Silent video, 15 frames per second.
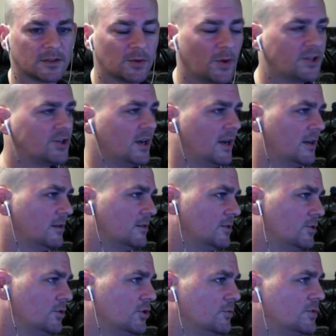Twitch and
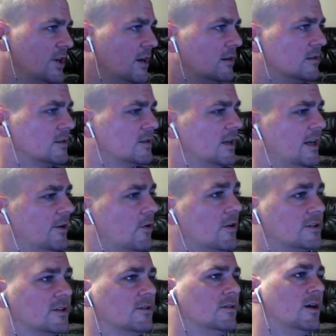YouTube channels. And
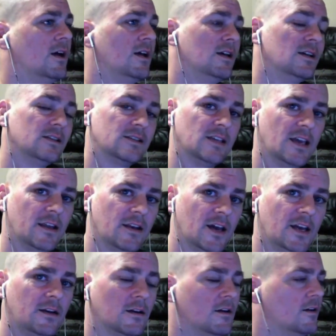also, Sand
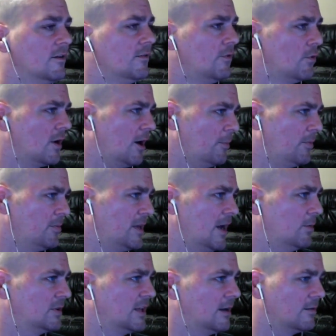Knight for helping me
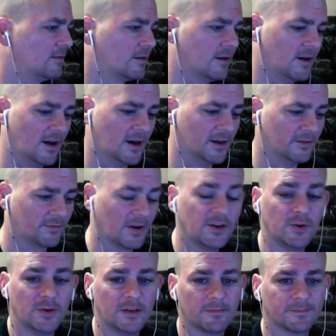out with that friend
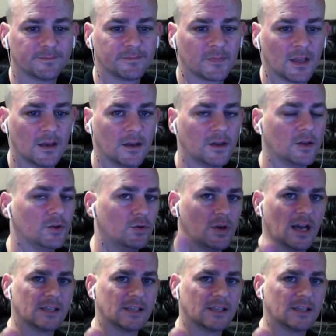unit. You